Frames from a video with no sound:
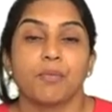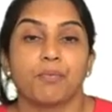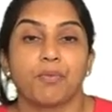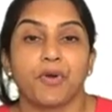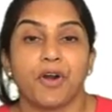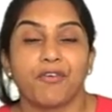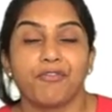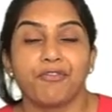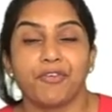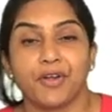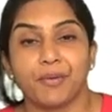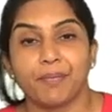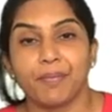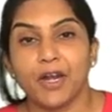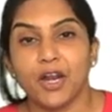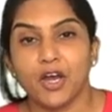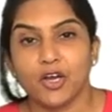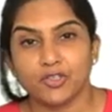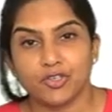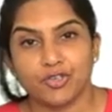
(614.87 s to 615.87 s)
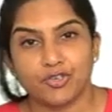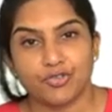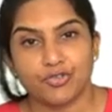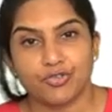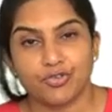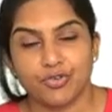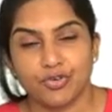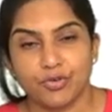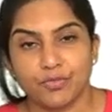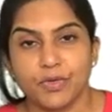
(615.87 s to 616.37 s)
Profit belongs to
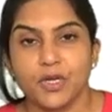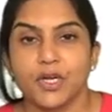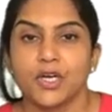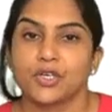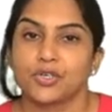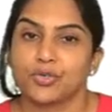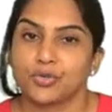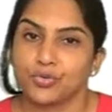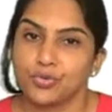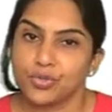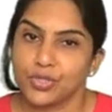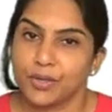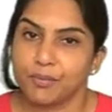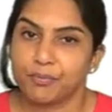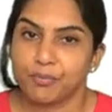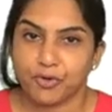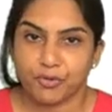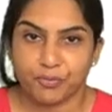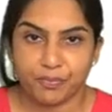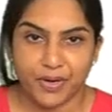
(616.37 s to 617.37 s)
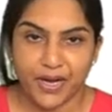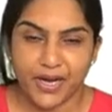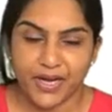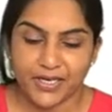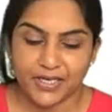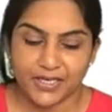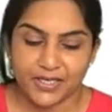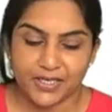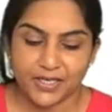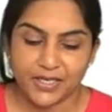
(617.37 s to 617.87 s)
whom? To the
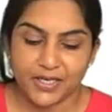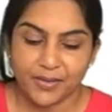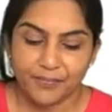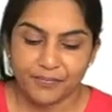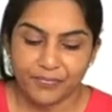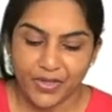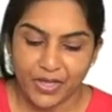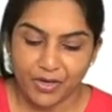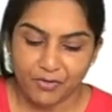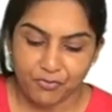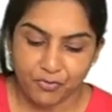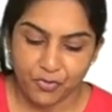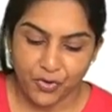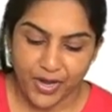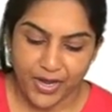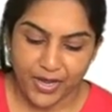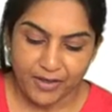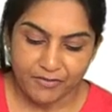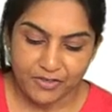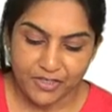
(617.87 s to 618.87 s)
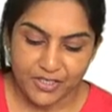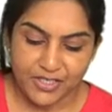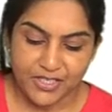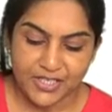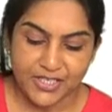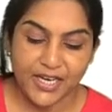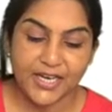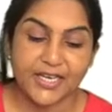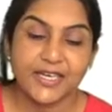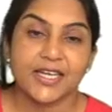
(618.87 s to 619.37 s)
proprietor. Therefore, I have just
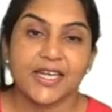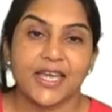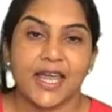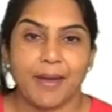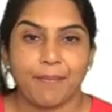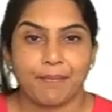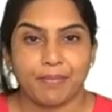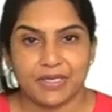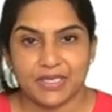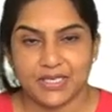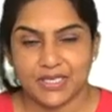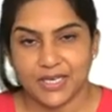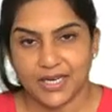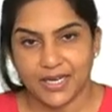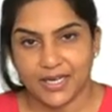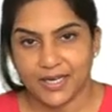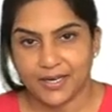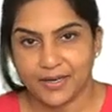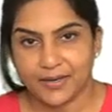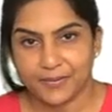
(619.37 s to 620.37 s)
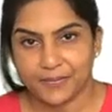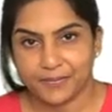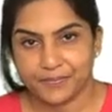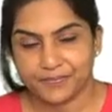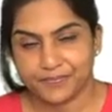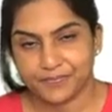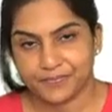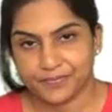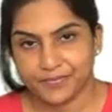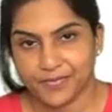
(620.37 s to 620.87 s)
said capital here.
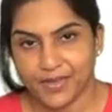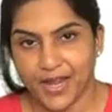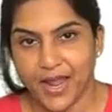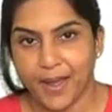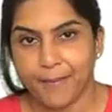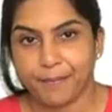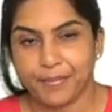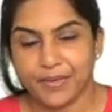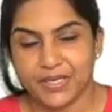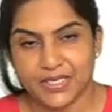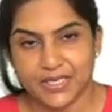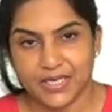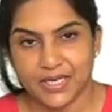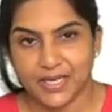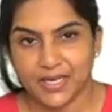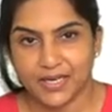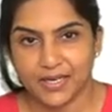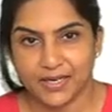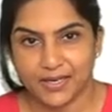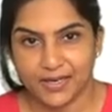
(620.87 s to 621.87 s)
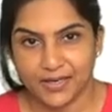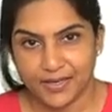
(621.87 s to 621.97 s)
Capital here.